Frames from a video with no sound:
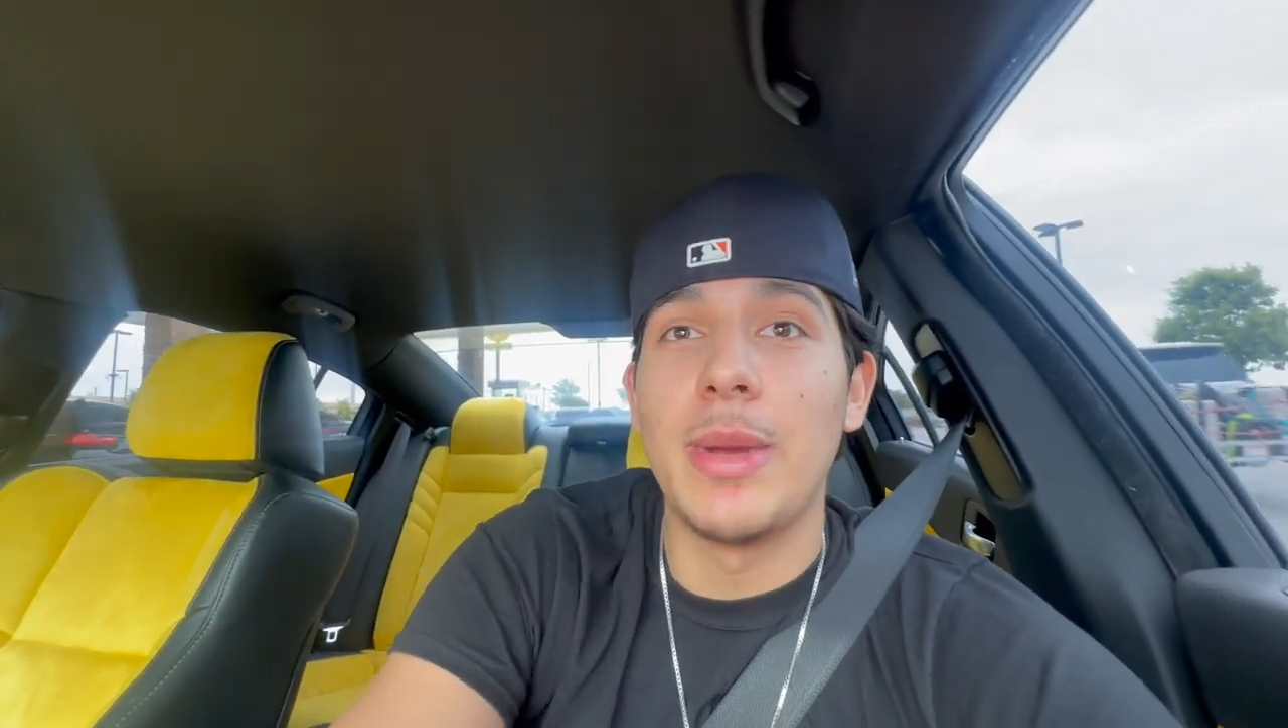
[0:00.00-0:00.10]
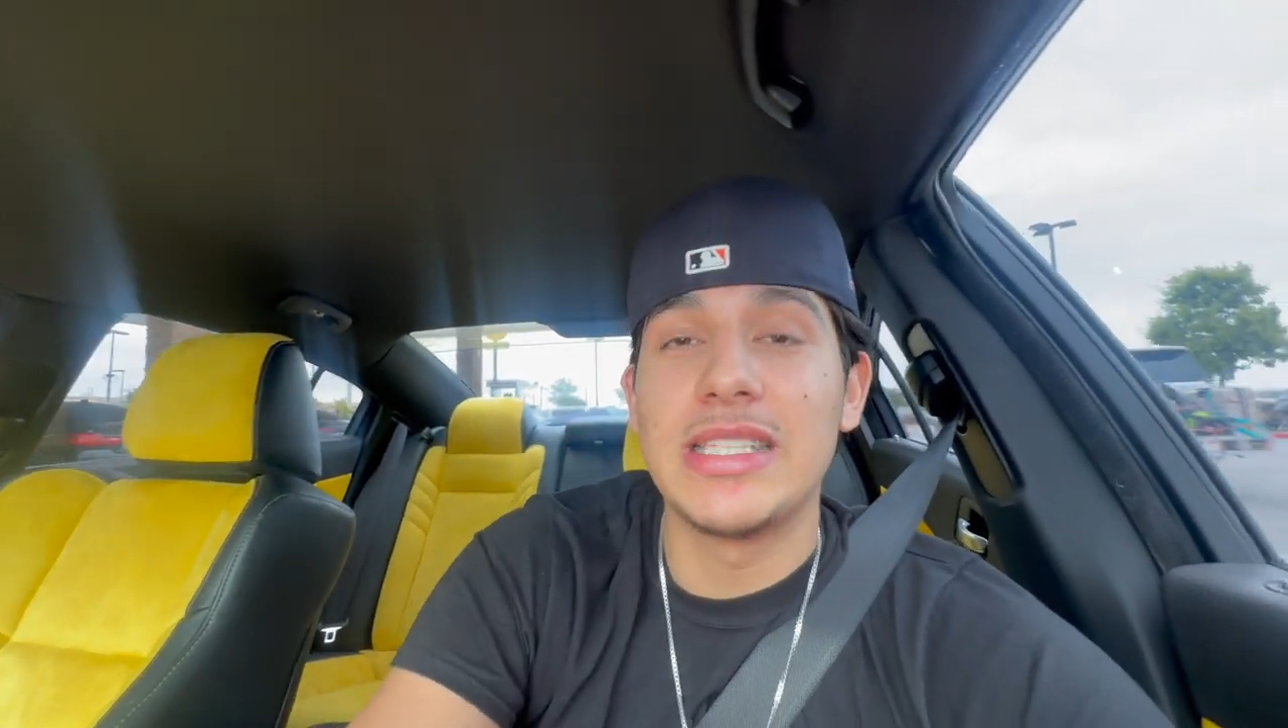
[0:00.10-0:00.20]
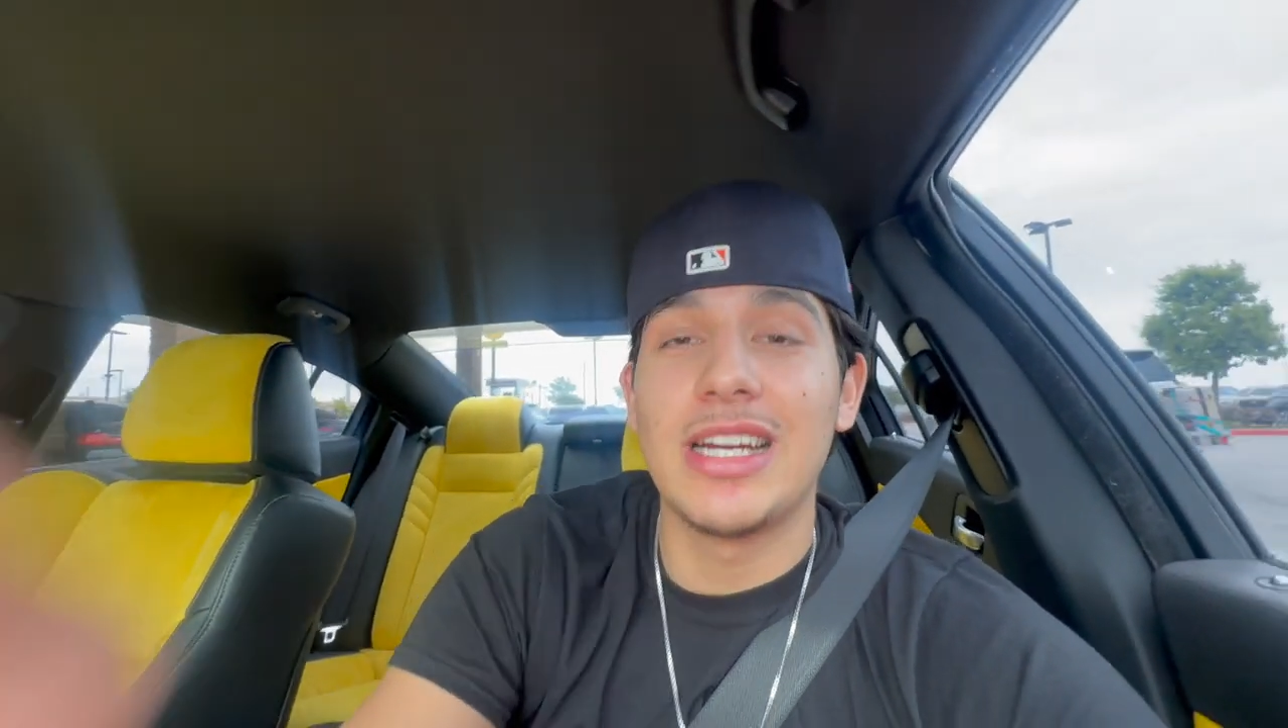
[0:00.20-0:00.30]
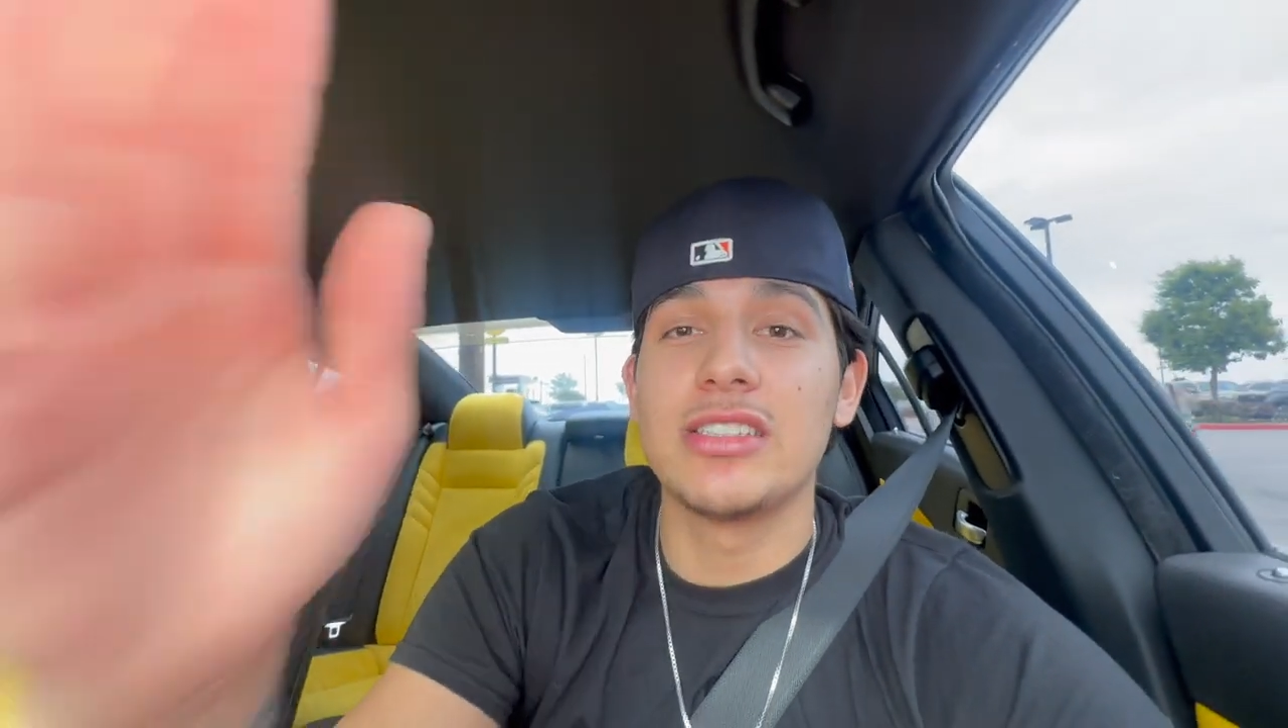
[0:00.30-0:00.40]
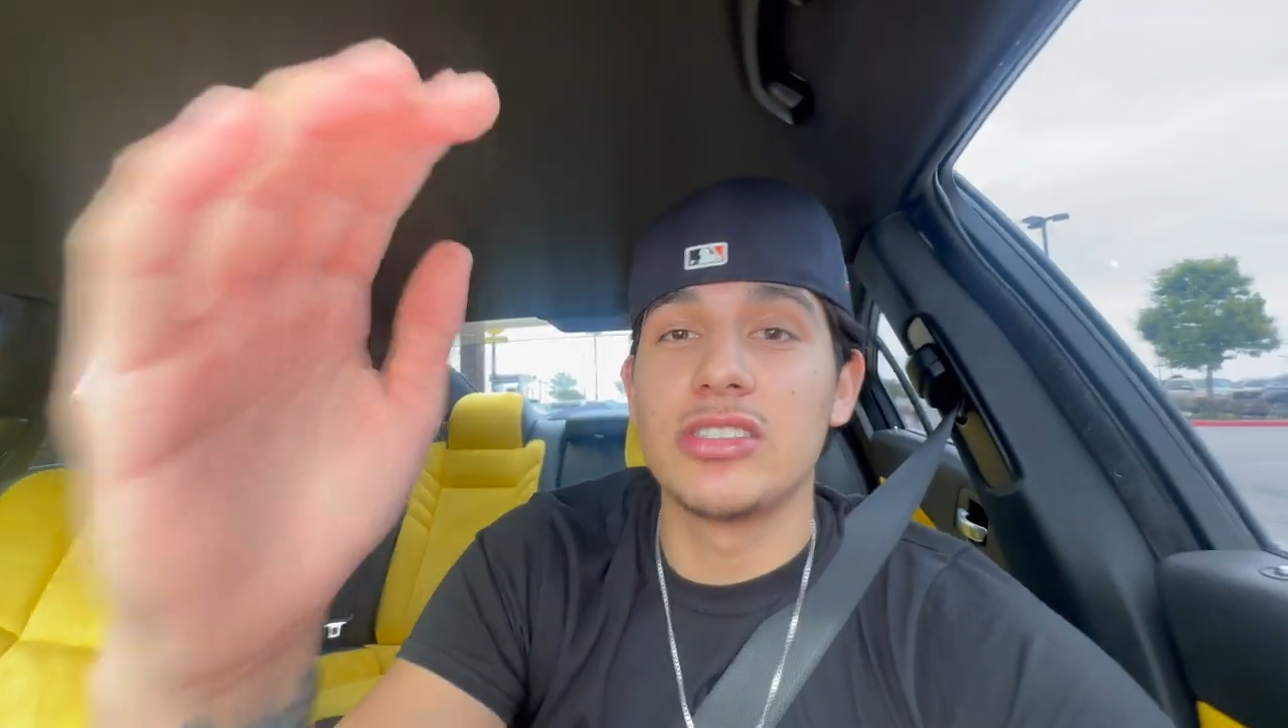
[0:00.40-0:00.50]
make sure y'all